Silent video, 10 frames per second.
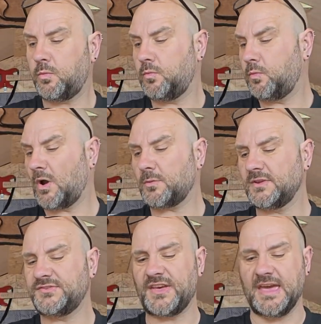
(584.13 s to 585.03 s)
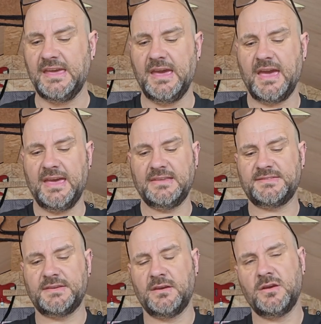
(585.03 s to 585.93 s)
What I will say
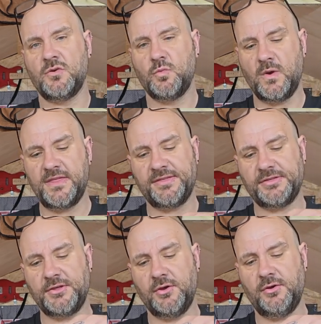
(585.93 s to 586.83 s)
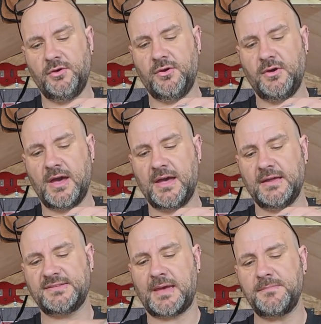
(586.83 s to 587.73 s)
is with the
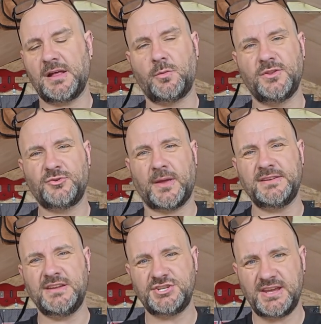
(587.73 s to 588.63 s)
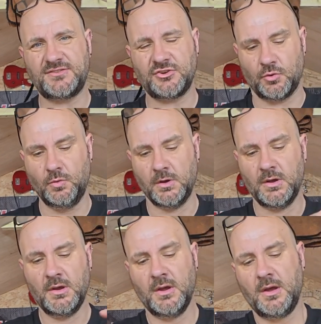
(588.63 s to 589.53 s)
10BL120 G2,
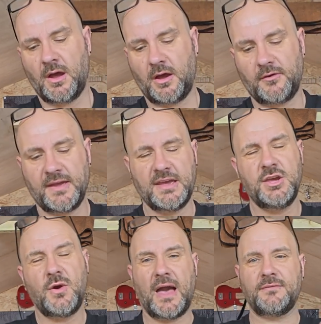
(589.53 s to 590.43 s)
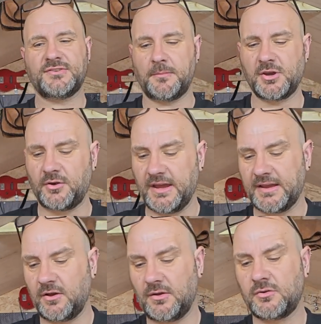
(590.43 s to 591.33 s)
all right, you have something on a
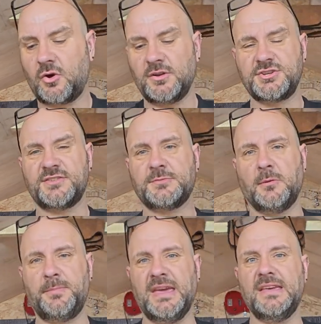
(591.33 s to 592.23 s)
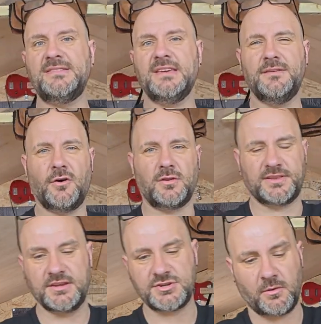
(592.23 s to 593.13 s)
called adjustable BEC
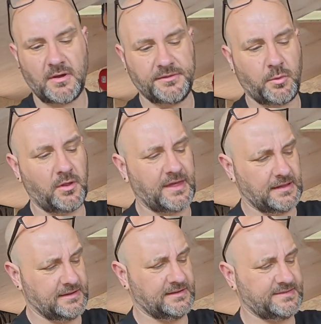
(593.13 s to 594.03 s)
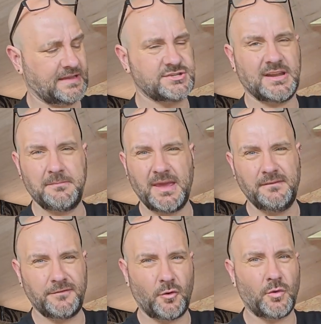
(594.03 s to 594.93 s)
voltage. So what that'll essentially
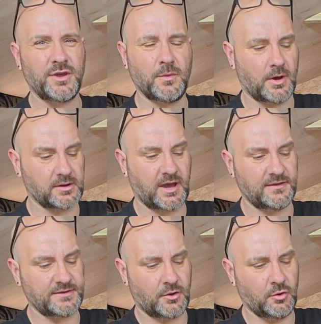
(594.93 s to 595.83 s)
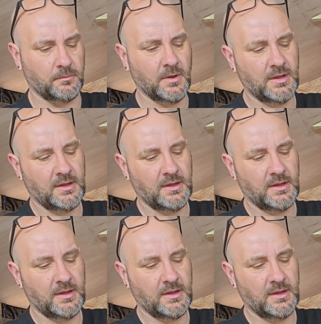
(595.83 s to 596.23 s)
mean for you guys at home.